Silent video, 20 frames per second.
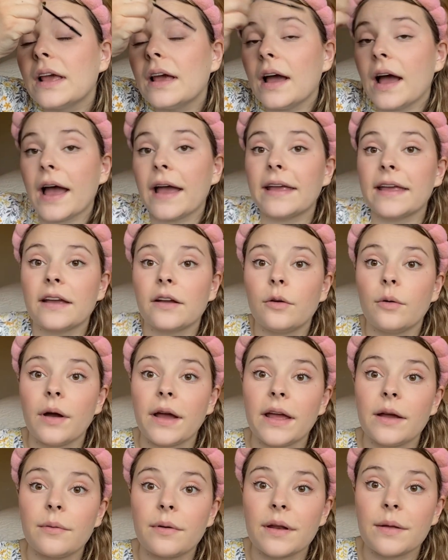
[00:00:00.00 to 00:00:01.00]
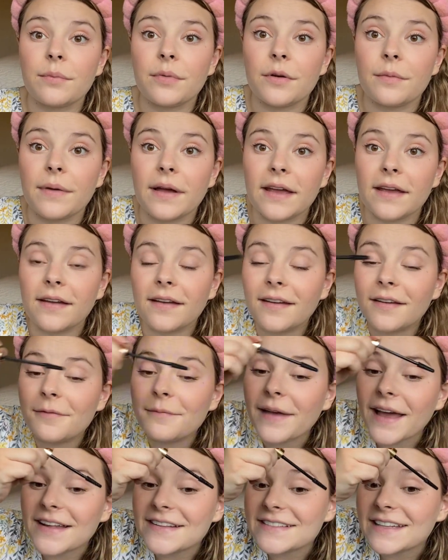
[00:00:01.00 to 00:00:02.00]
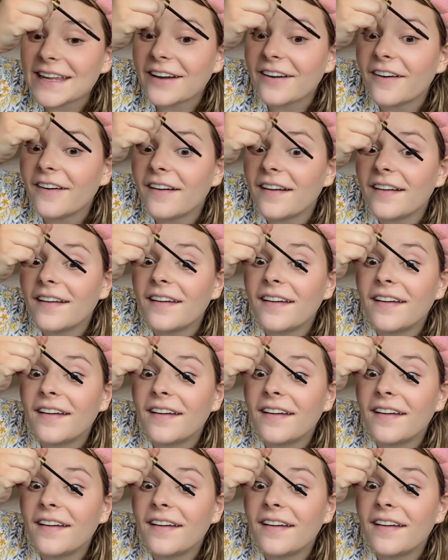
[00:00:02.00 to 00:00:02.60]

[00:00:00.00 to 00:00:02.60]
I get quiet when I put my mascara on.